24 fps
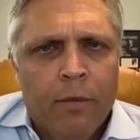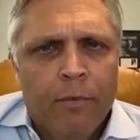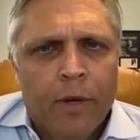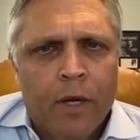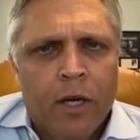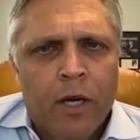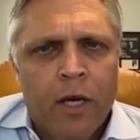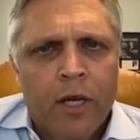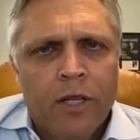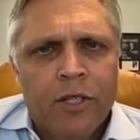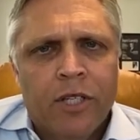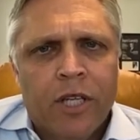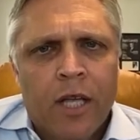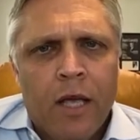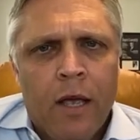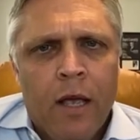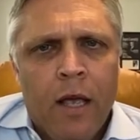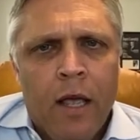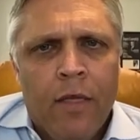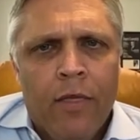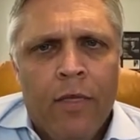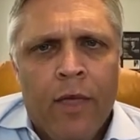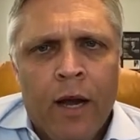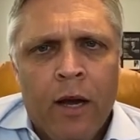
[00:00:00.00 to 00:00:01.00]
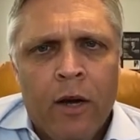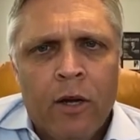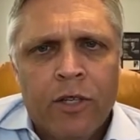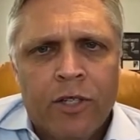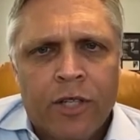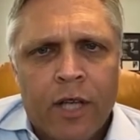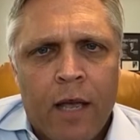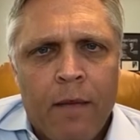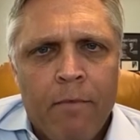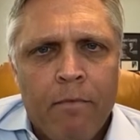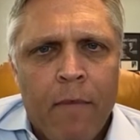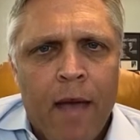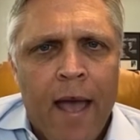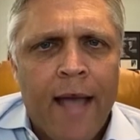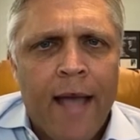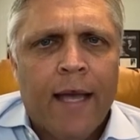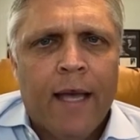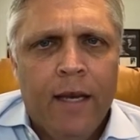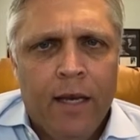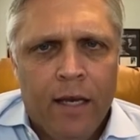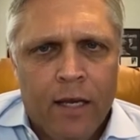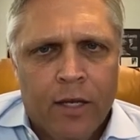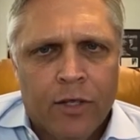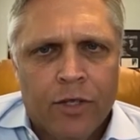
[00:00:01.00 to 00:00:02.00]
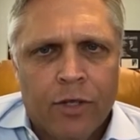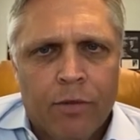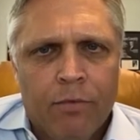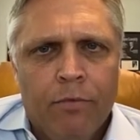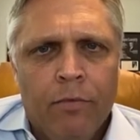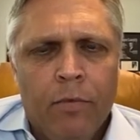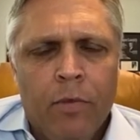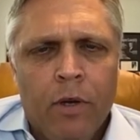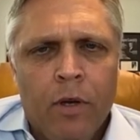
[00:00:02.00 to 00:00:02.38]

because there is a mechanism